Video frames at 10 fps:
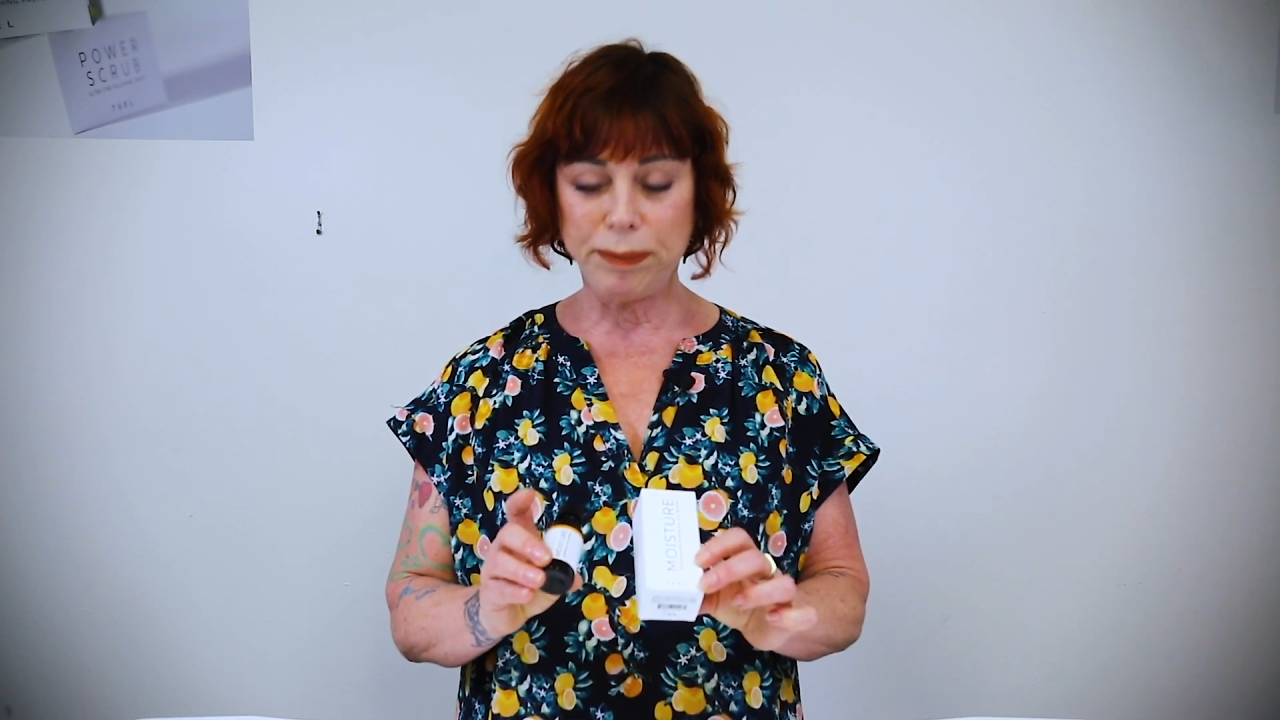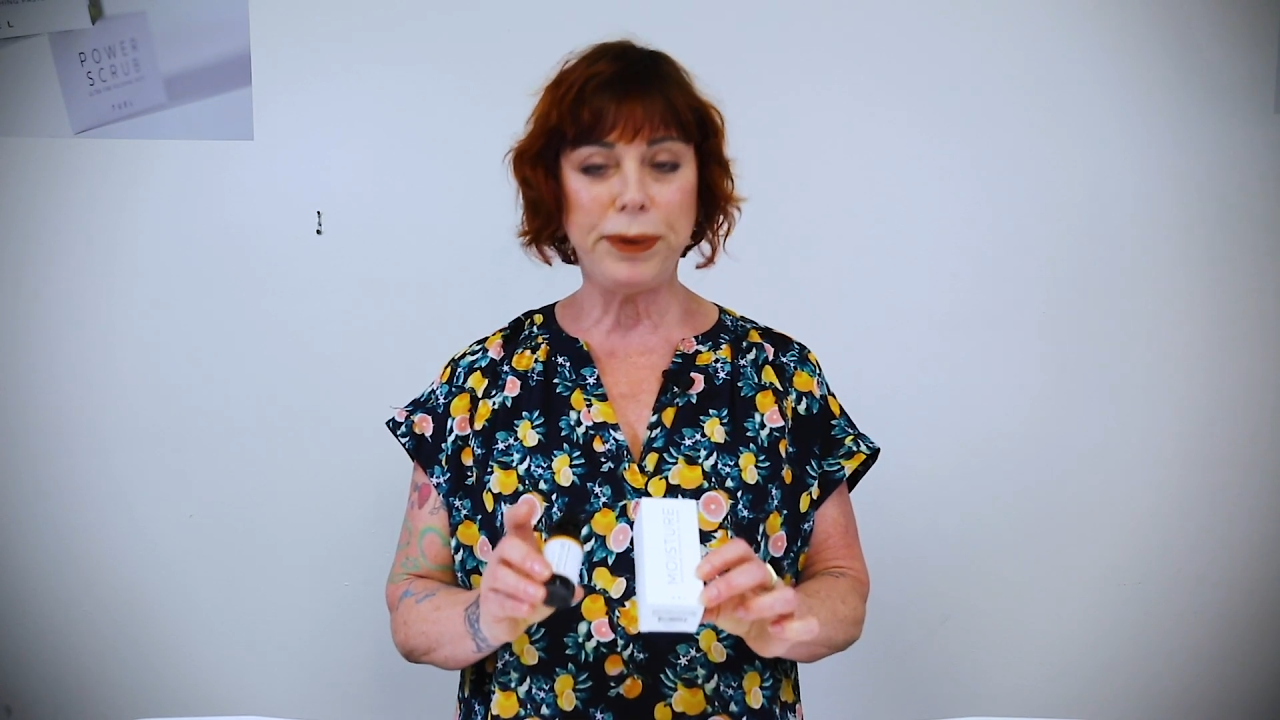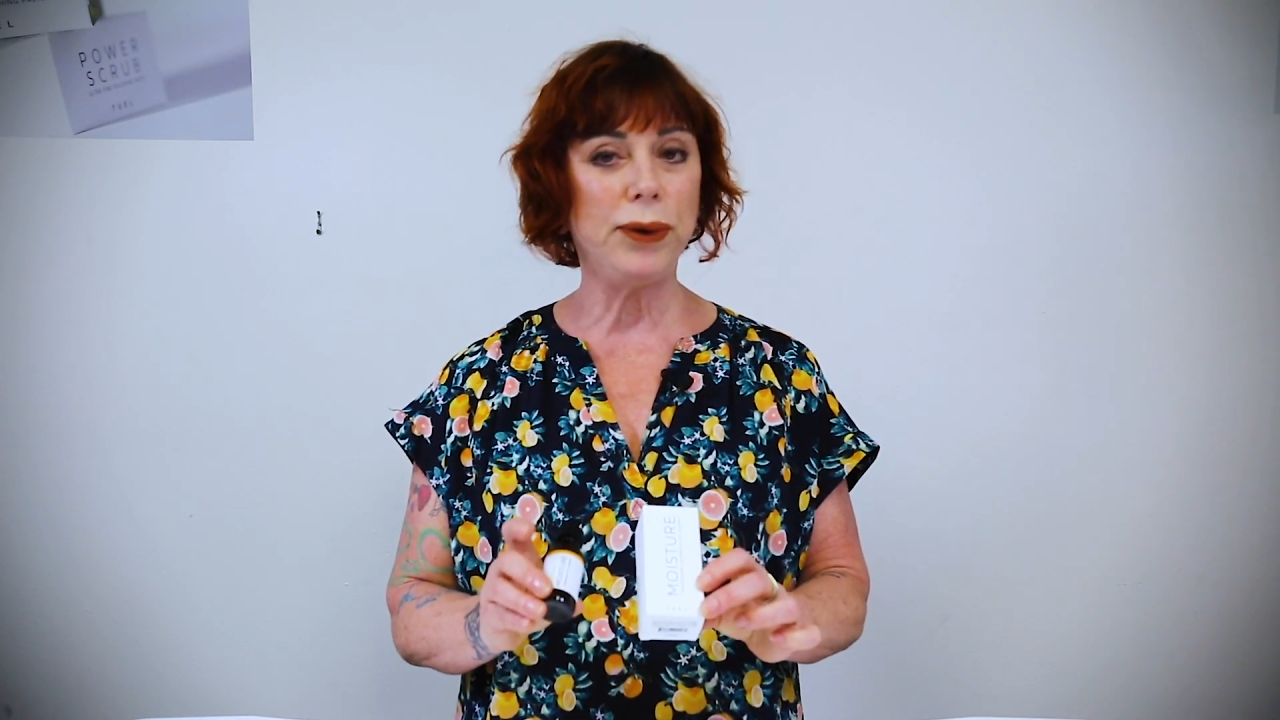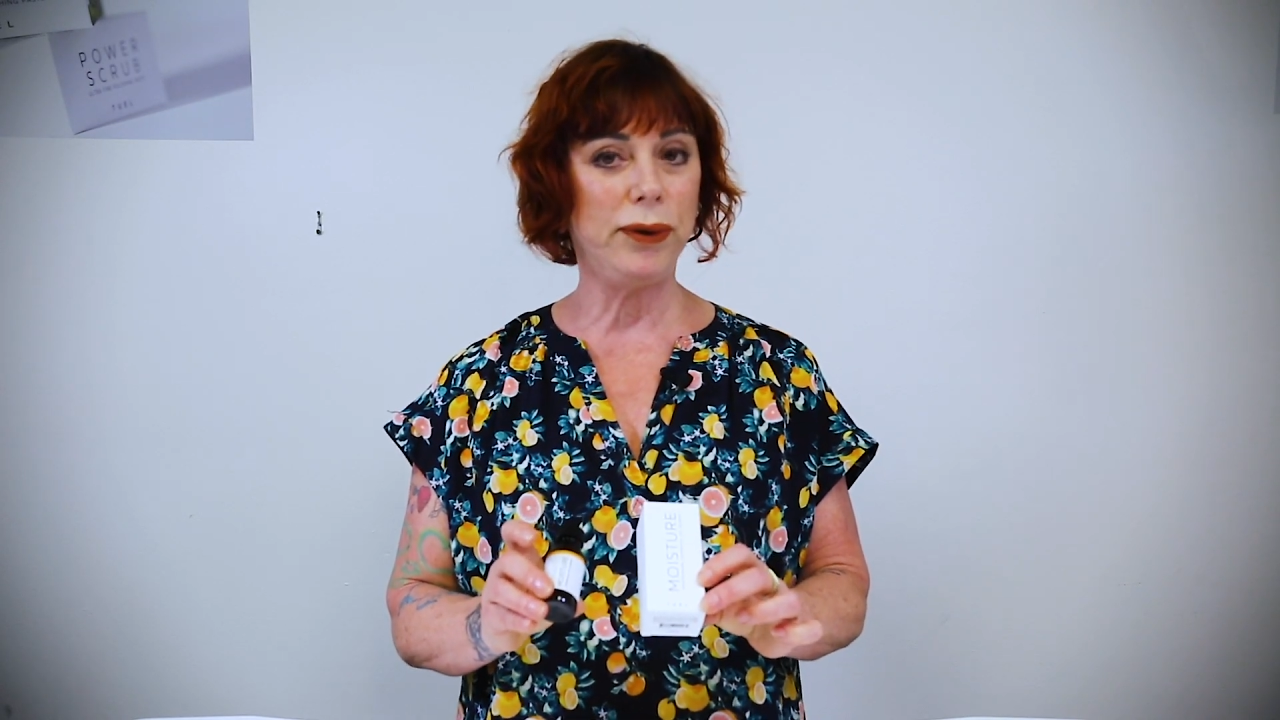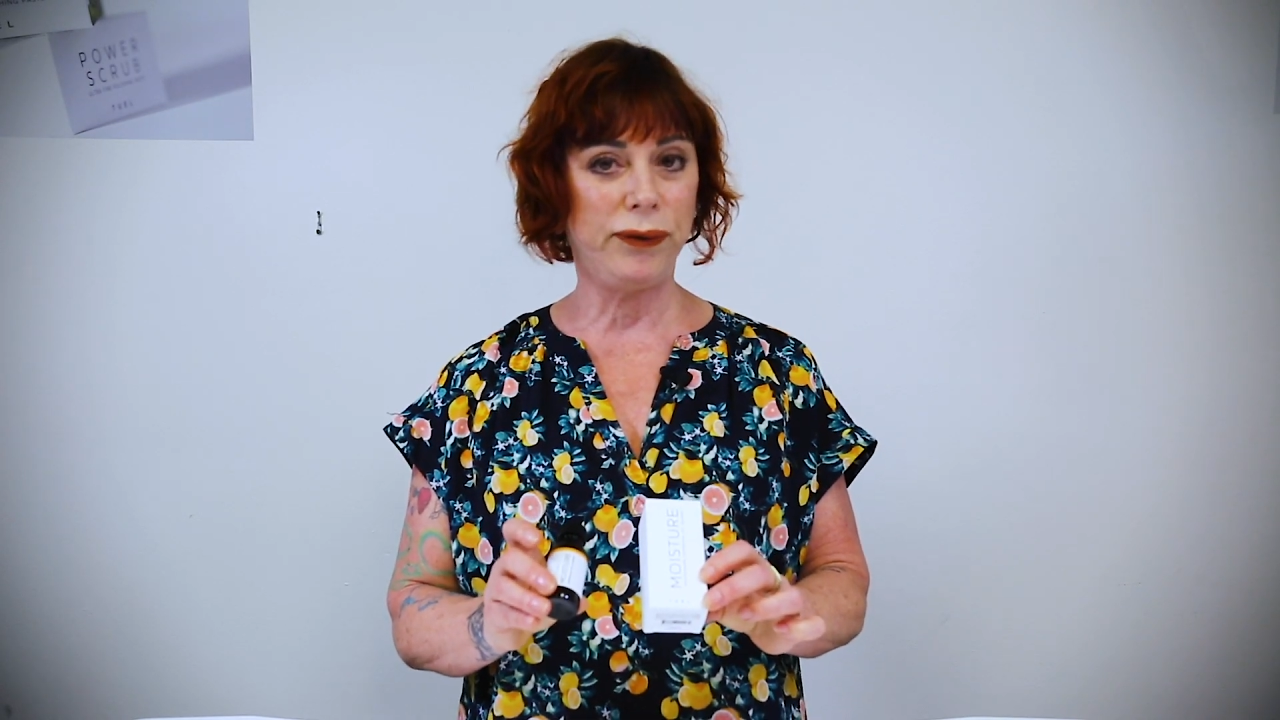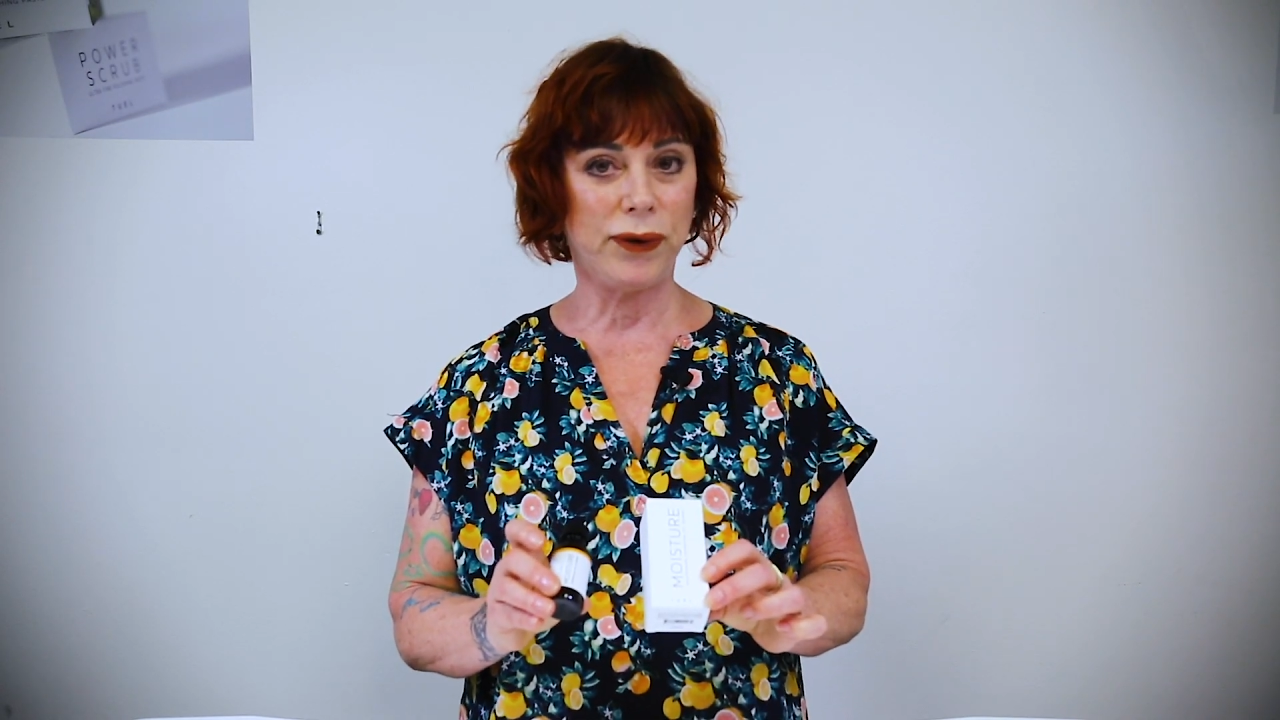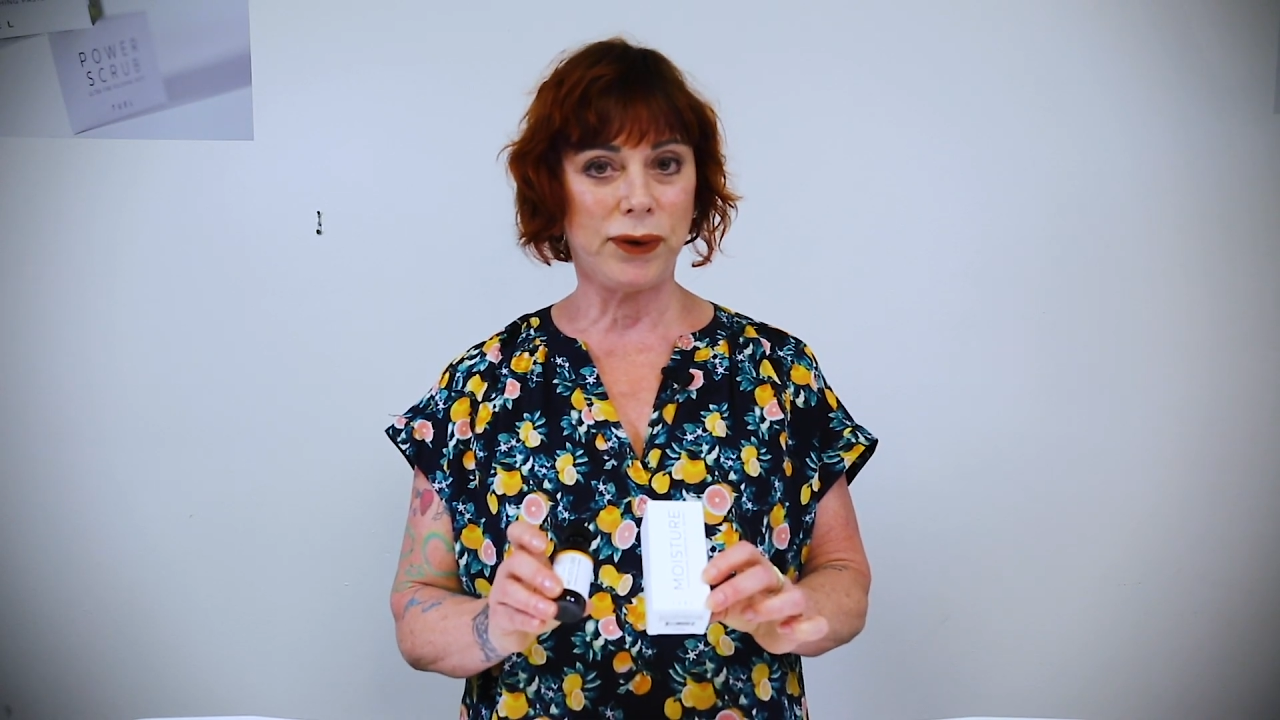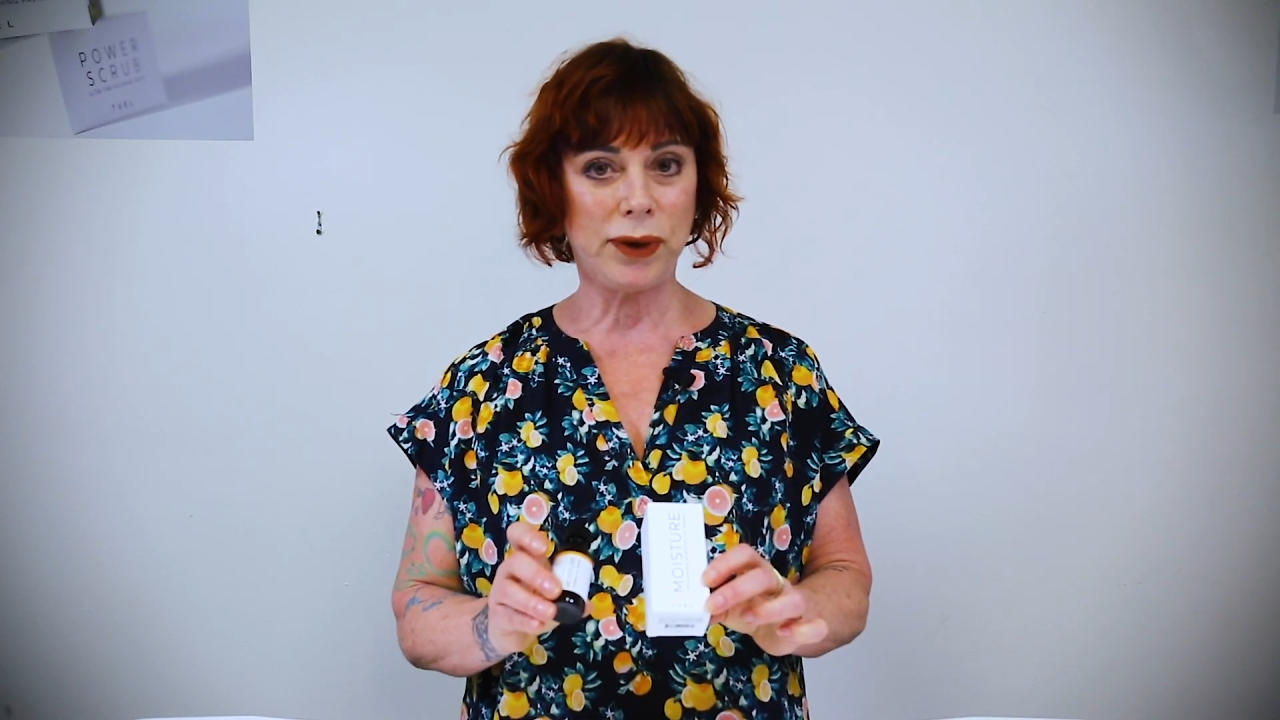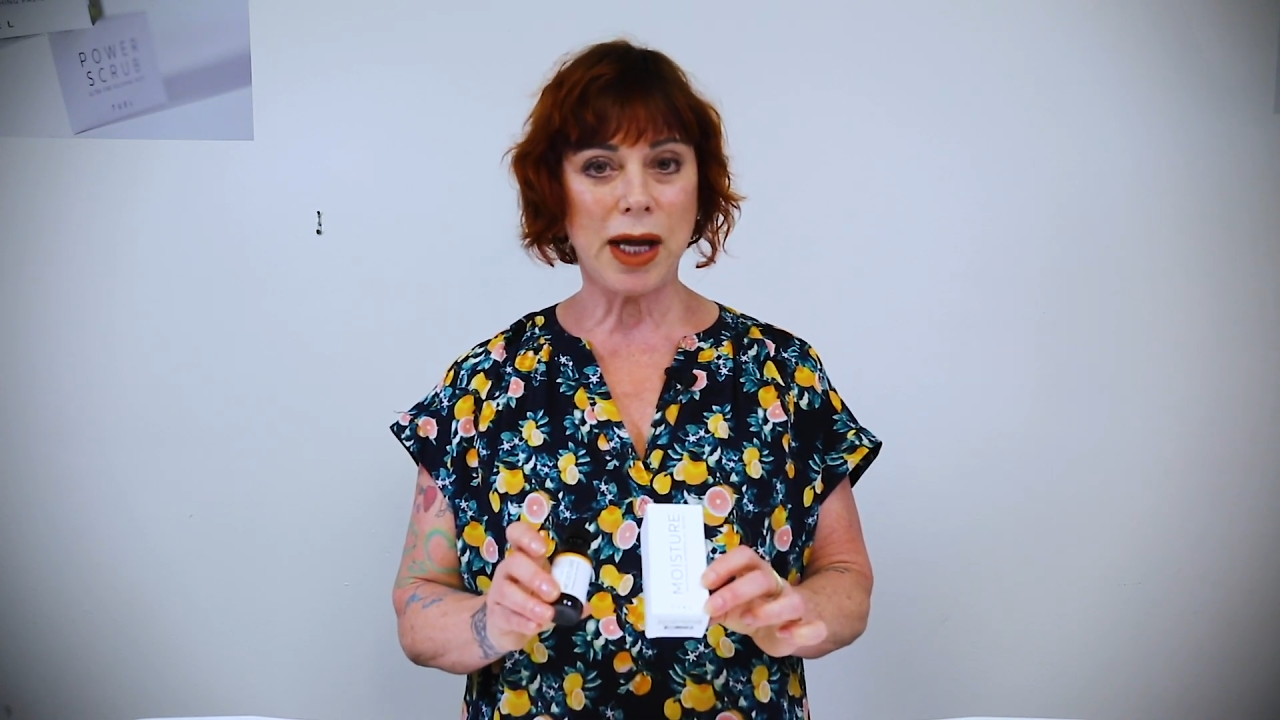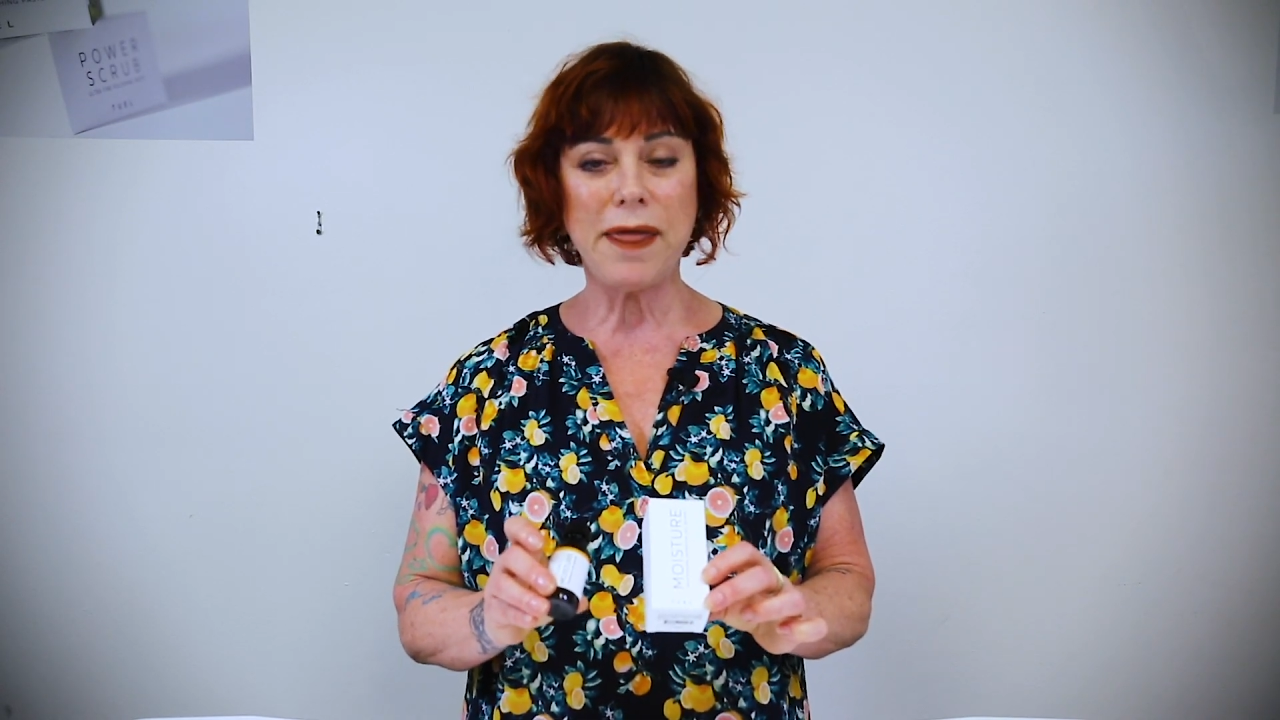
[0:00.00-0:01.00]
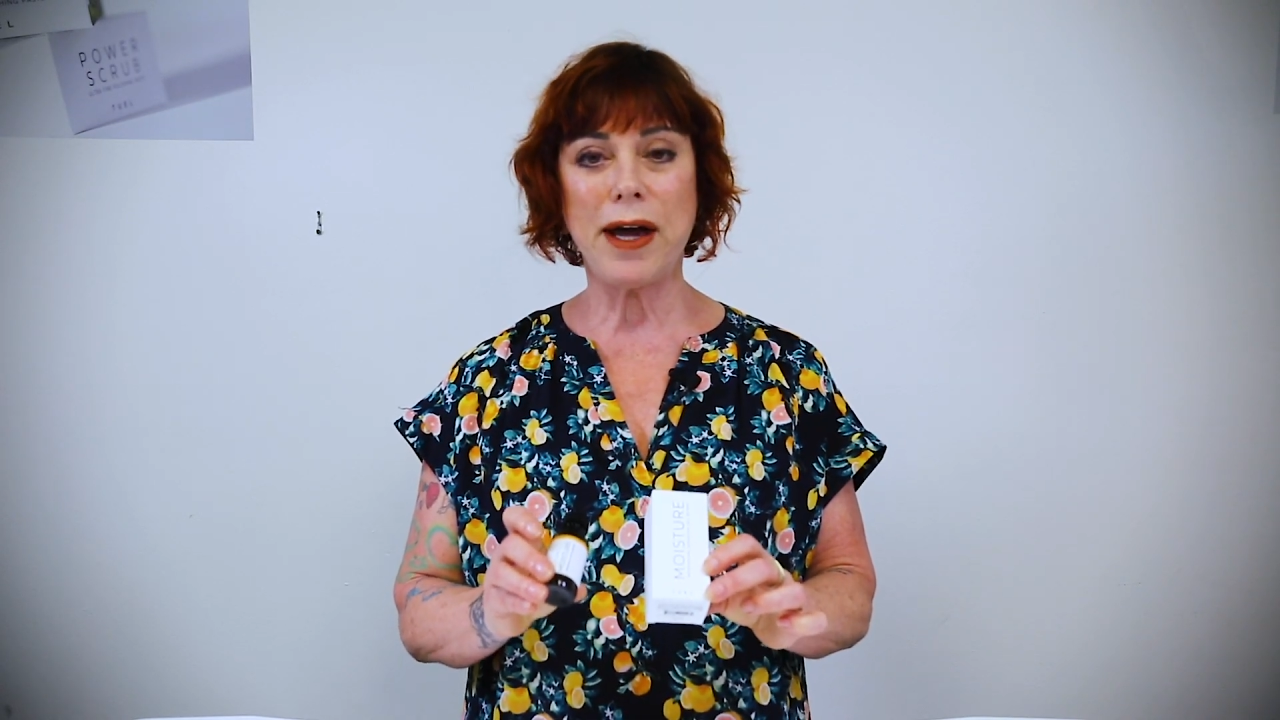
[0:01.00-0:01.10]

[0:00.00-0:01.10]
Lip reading: beautiful.